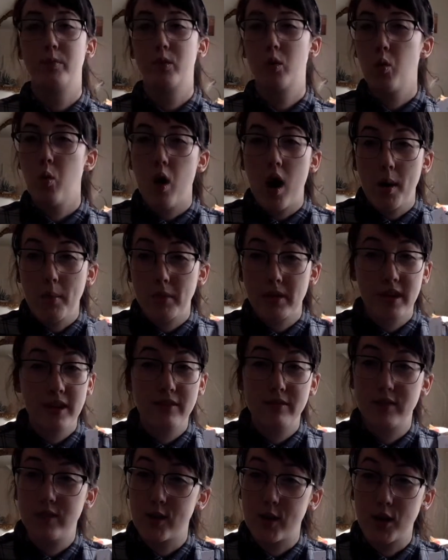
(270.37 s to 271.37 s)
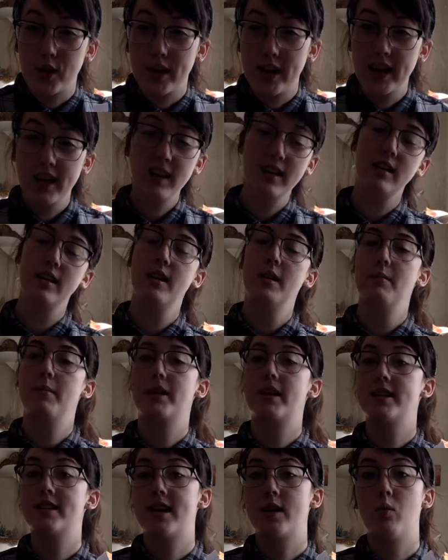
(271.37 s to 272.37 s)
cooperative learning,
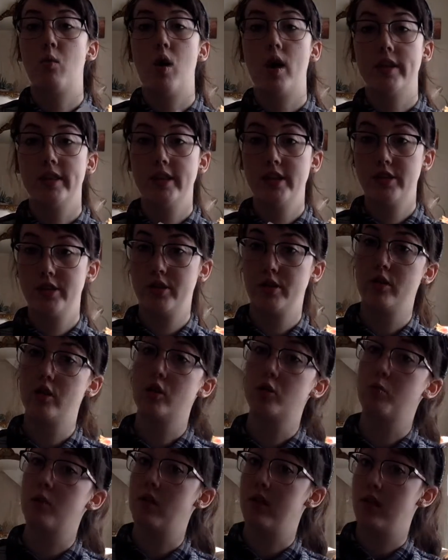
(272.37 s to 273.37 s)
because I want these students with